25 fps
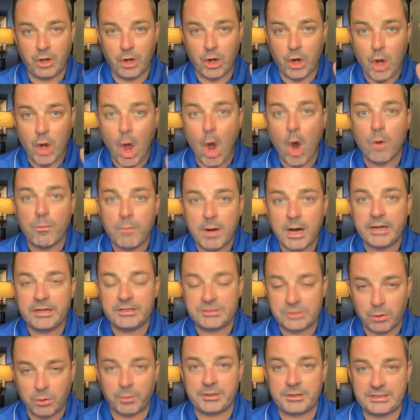
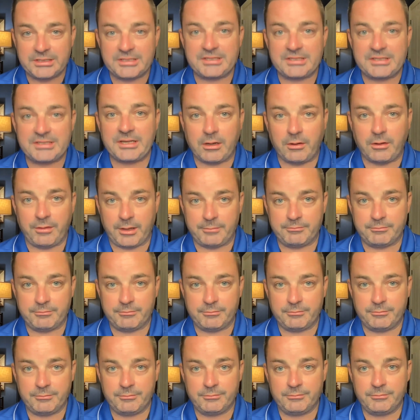nobody's going to sell them.
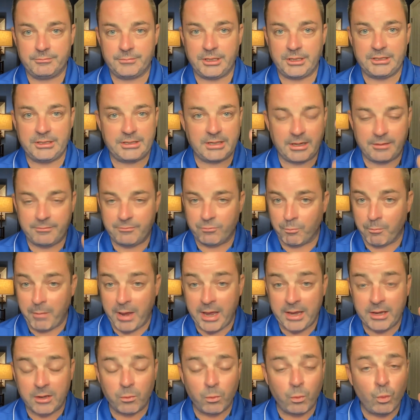
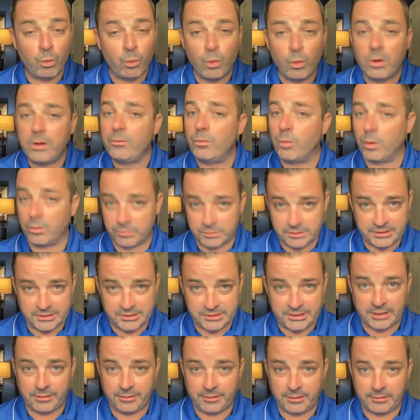Megan Wood won't
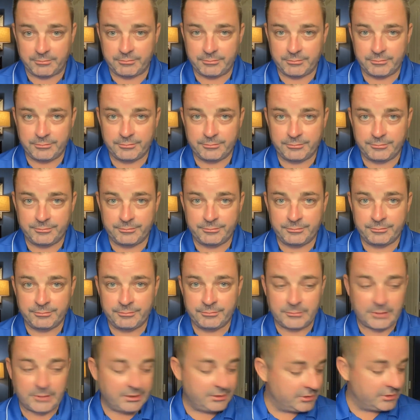sell them.
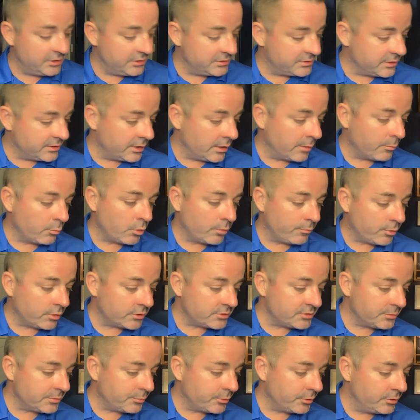And she's the #1
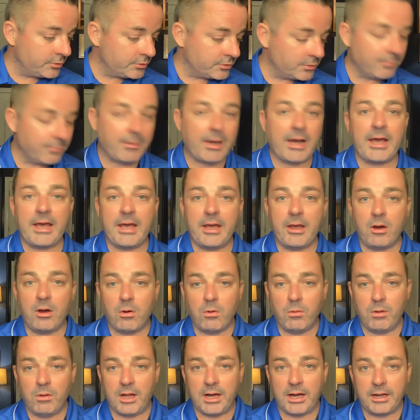personal producer by a
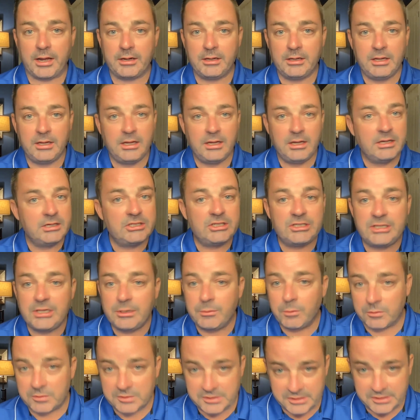whole lot. She
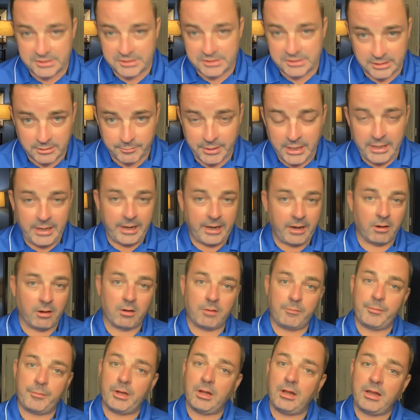won't sell them.
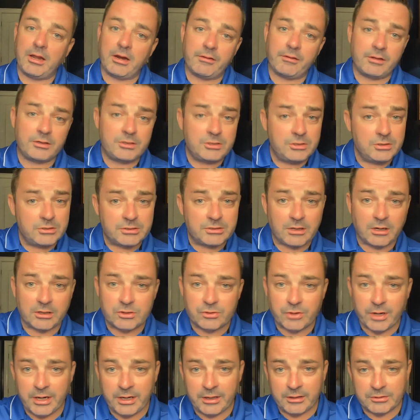Eric Belair that you saw
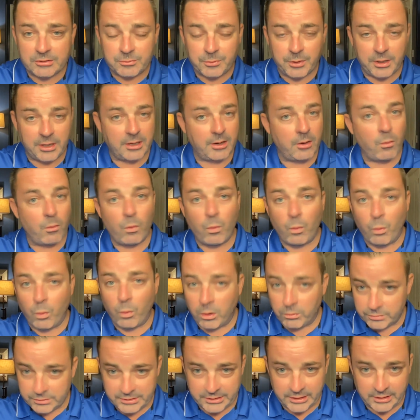training this weekend
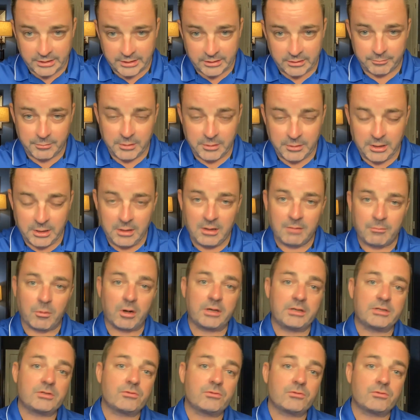won't sell them.
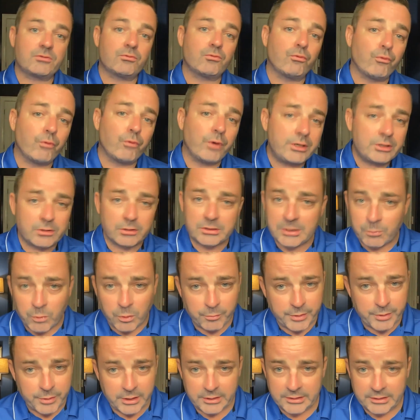Marcus Richardson
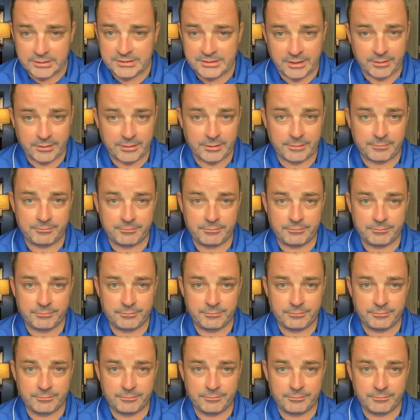won't be able to sell them.